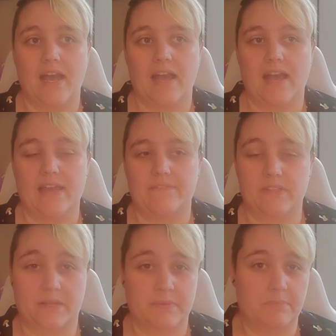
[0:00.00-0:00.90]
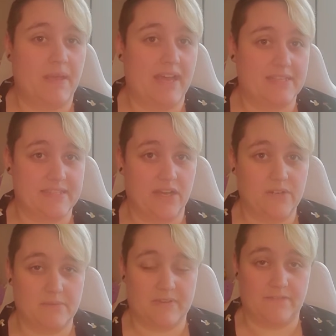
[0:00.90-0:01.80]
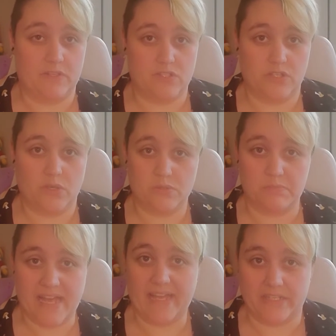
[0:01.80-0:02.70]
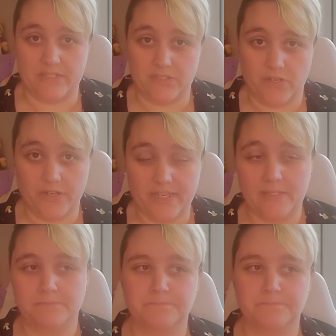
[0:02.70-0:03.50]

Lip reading: I feel like I'm gonna pass out and my vision goes black and starry.